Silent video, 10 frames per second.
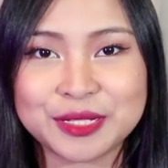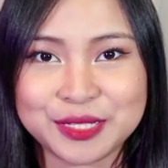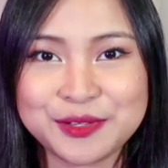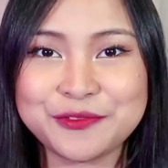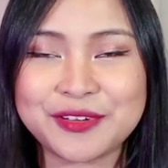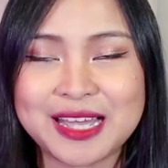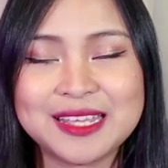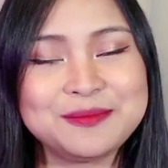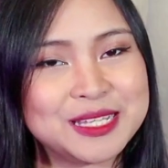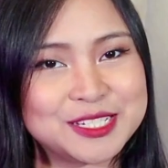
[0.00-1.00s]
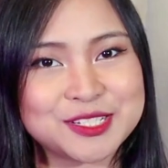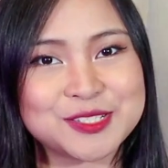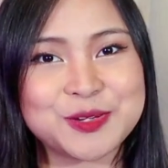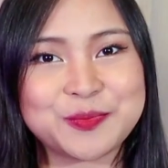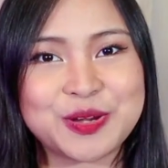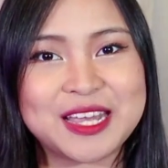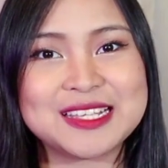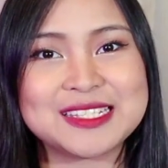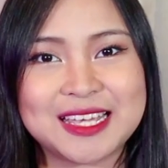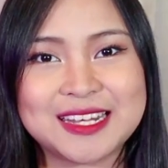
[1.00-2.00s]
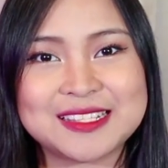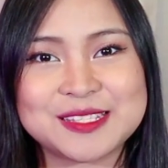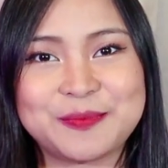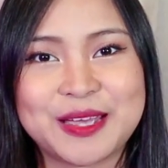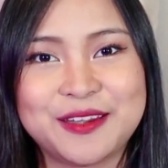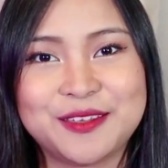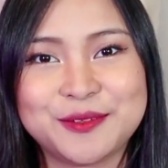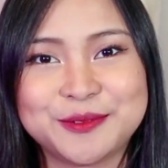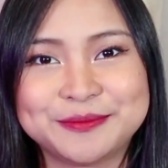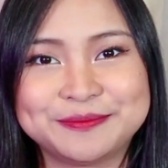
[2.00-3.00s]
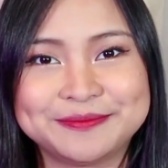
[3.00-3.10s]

What you find may just surprise and inspire you.